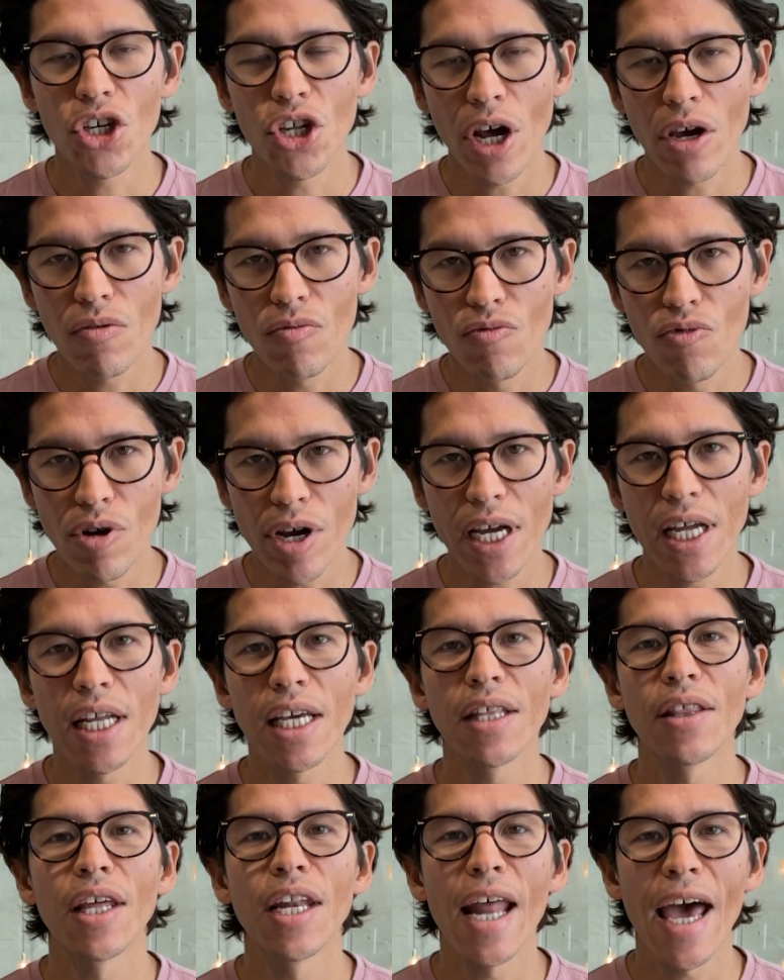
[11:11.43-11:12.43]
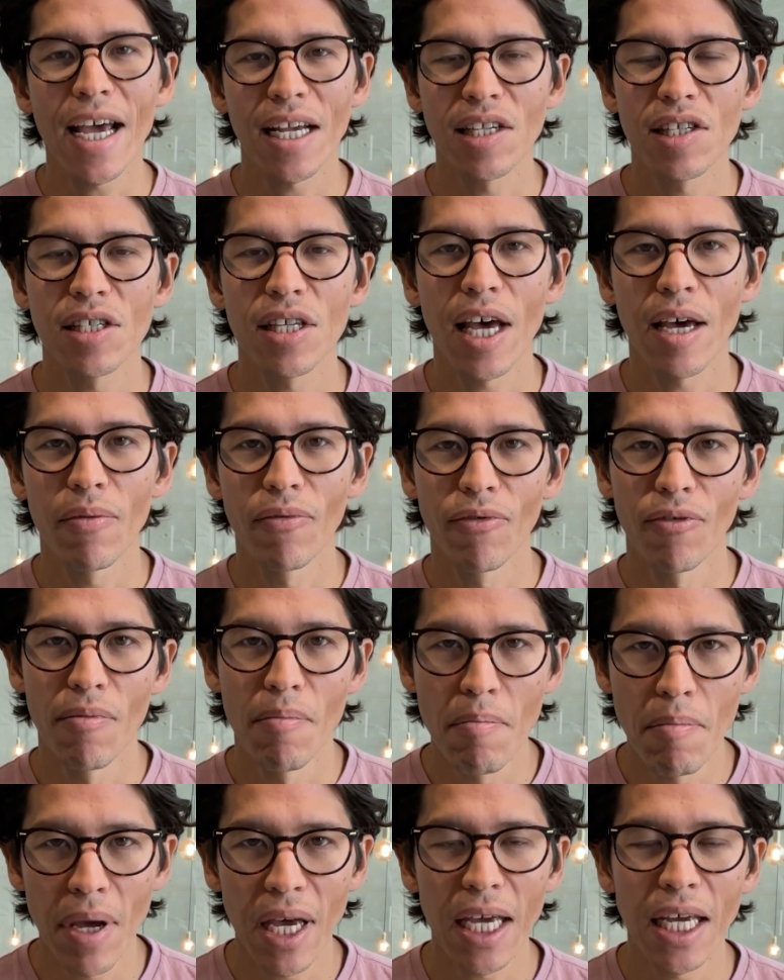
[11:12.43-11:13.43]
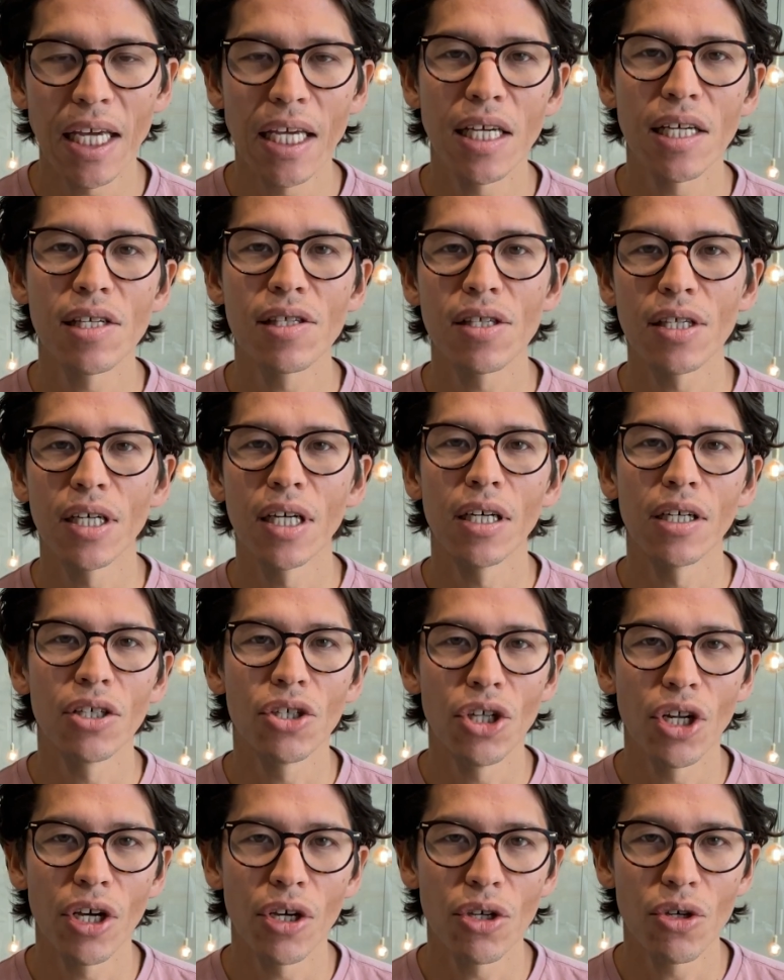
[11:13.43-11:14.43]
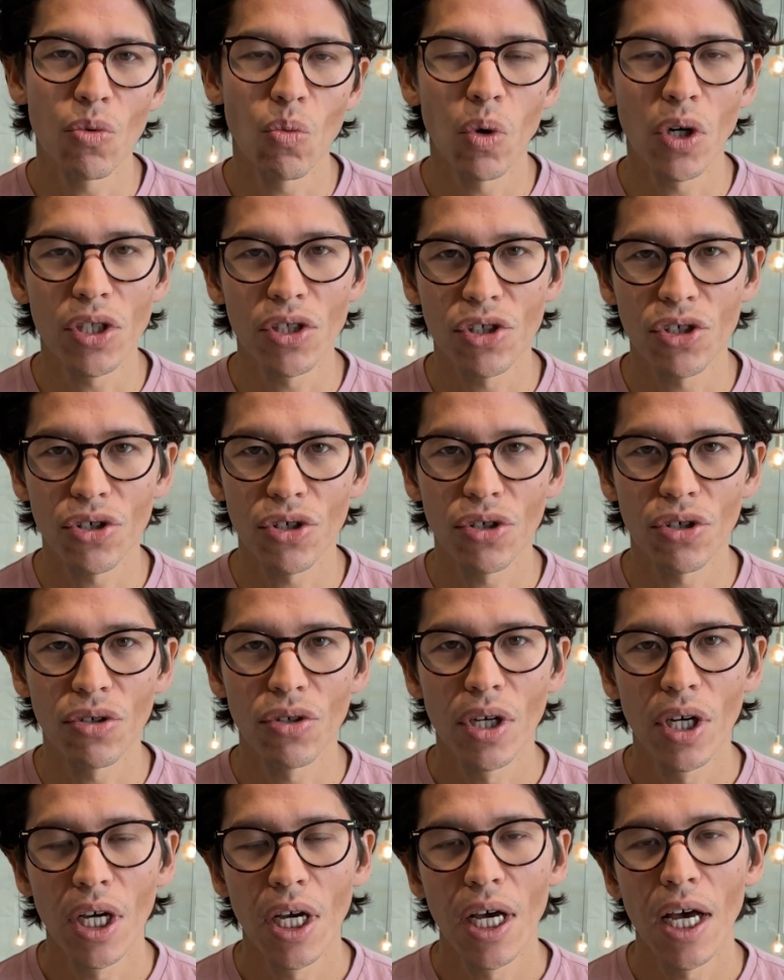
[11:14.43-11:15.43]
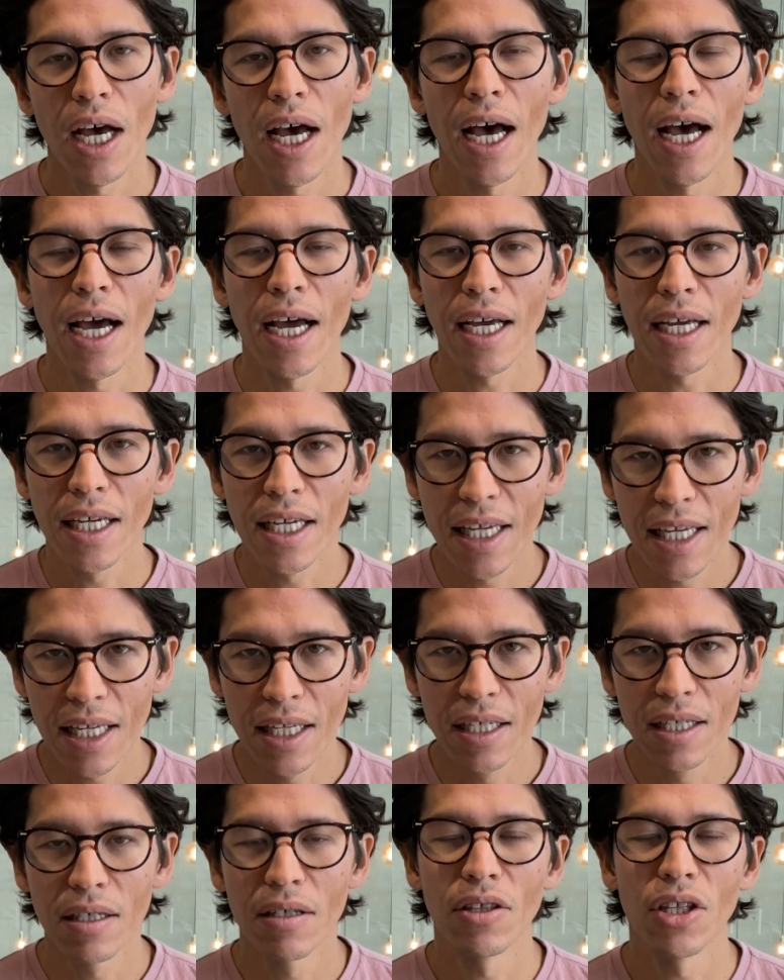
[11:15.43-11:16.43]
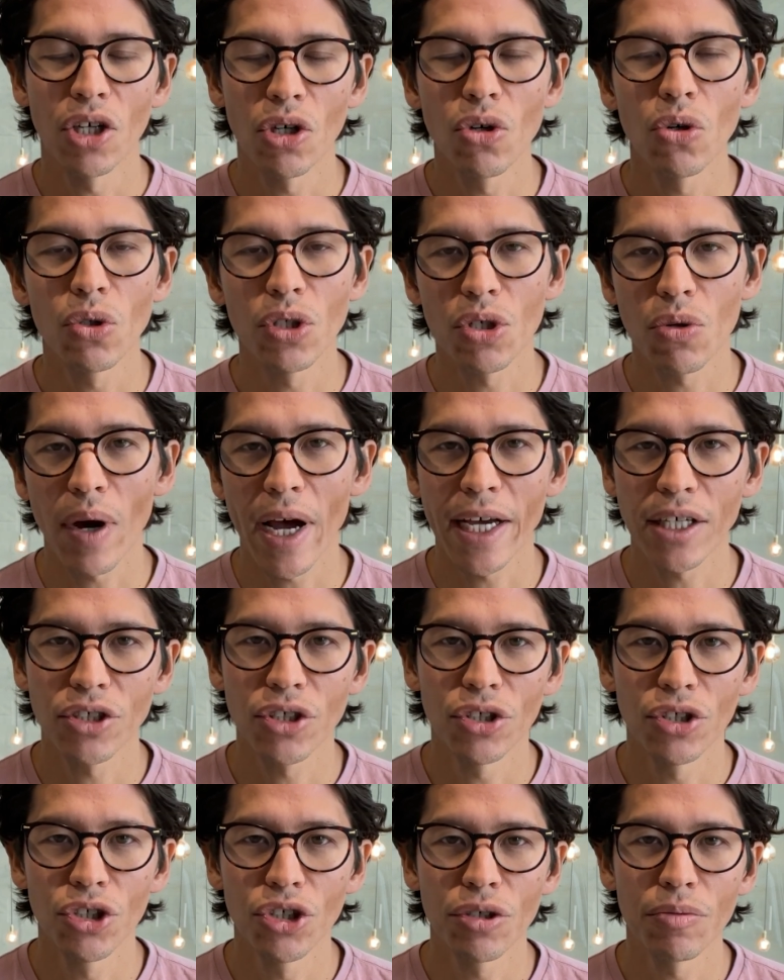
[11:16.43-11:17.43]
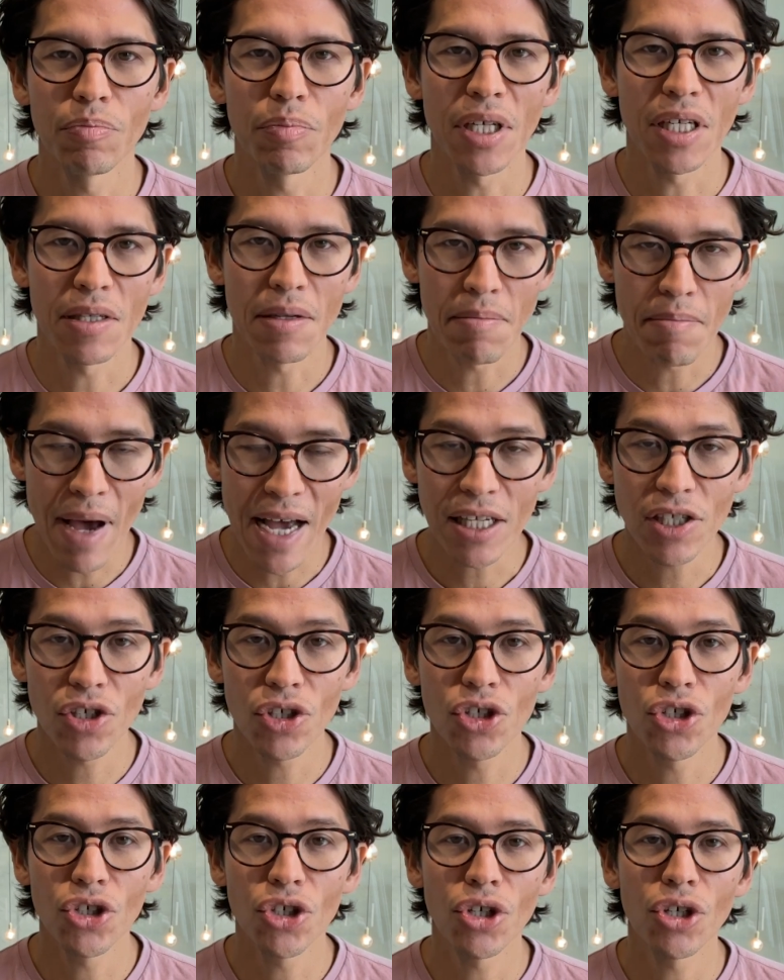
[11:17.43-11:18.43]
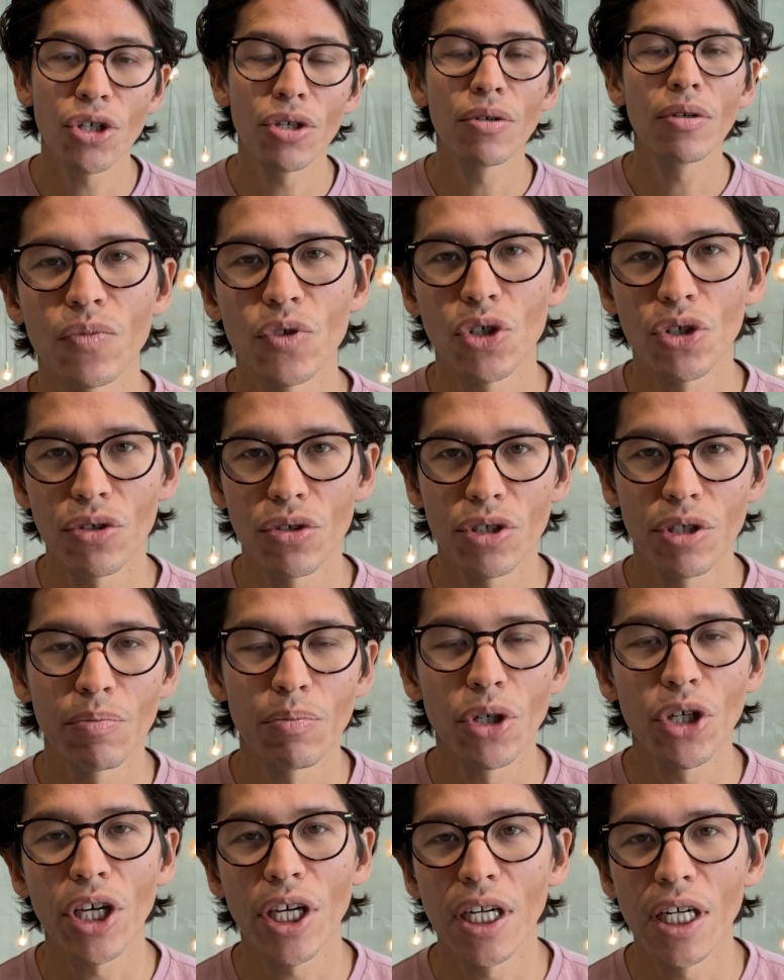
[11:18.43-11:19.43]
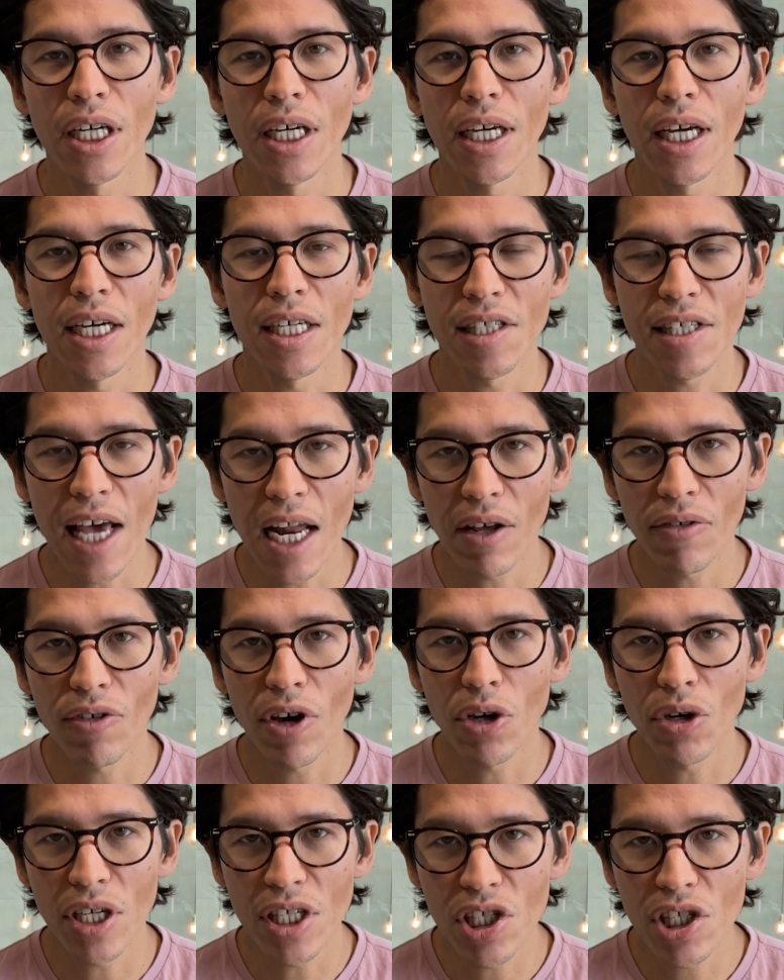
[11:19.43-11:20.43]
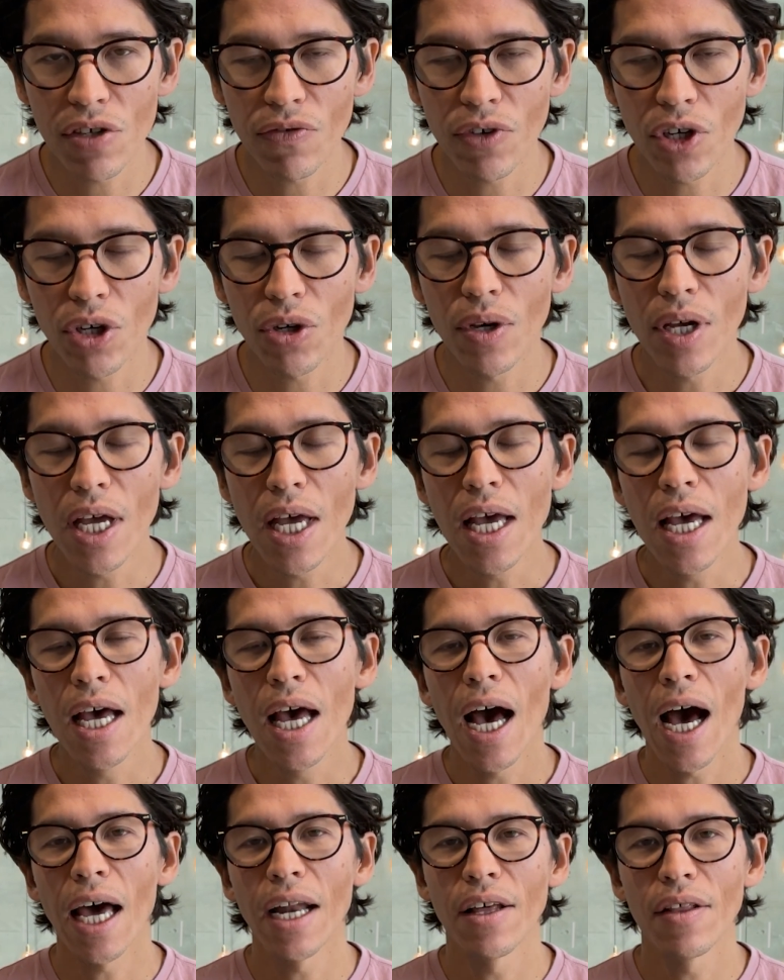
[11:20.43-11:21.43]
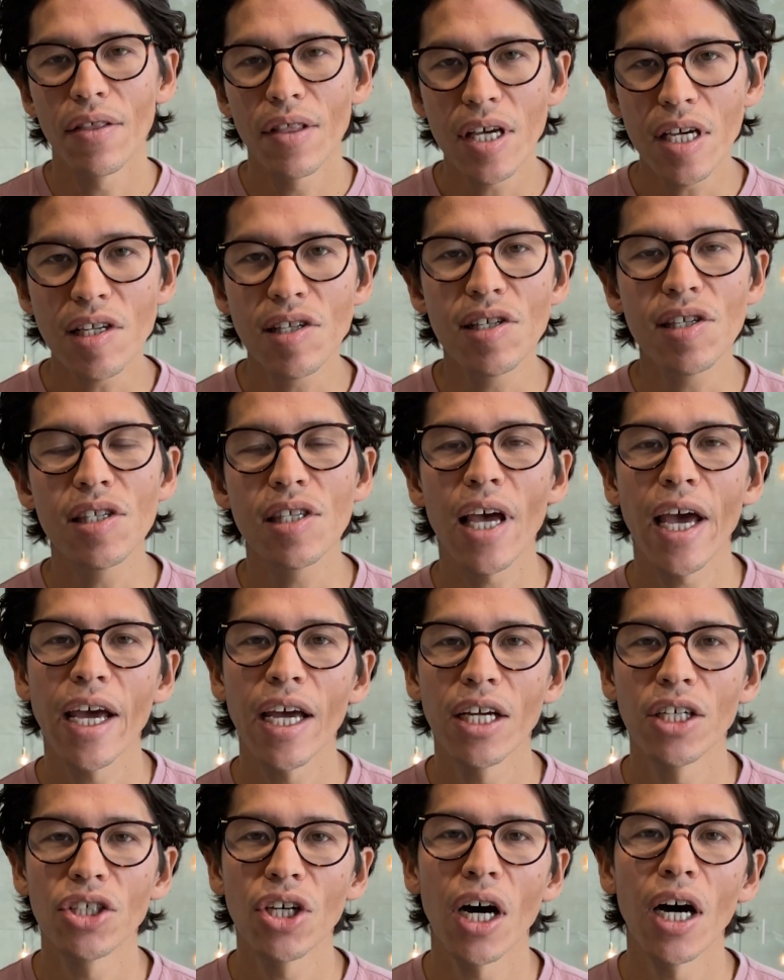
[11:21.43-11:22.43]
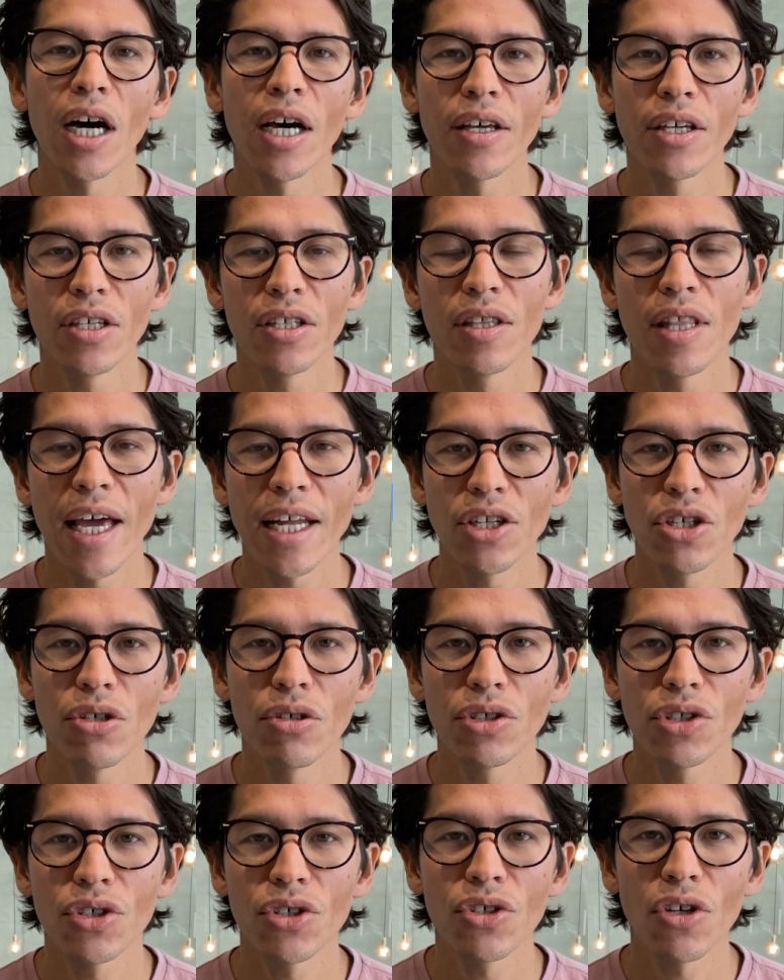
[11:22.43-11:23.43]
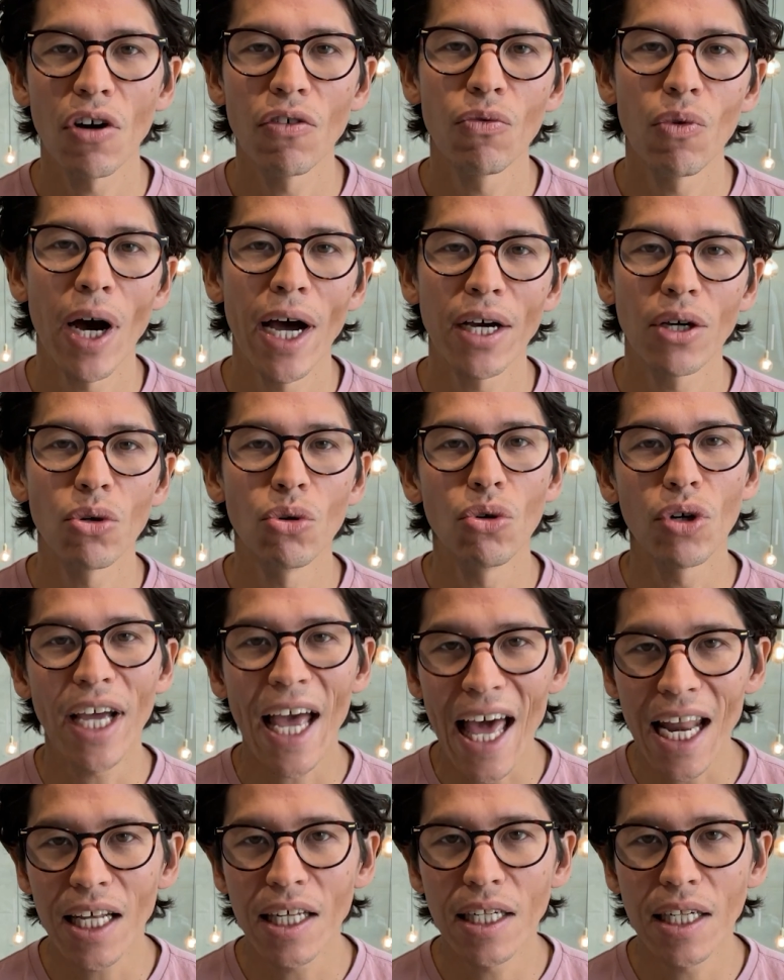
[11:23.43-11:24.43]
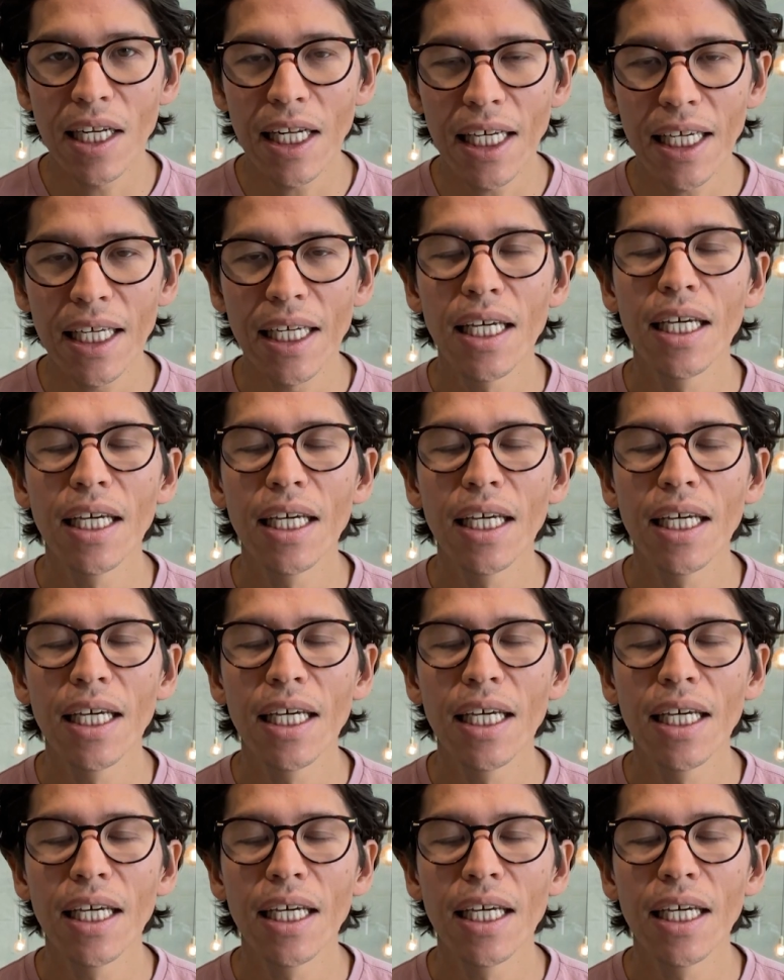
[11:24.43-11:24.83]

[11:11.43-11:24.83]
know, really the next step for me is that, you know, you want to, uh, the call to action should be to message you, to, to book in a, a telephone interview. And at this stage, I then use a software called Calendly.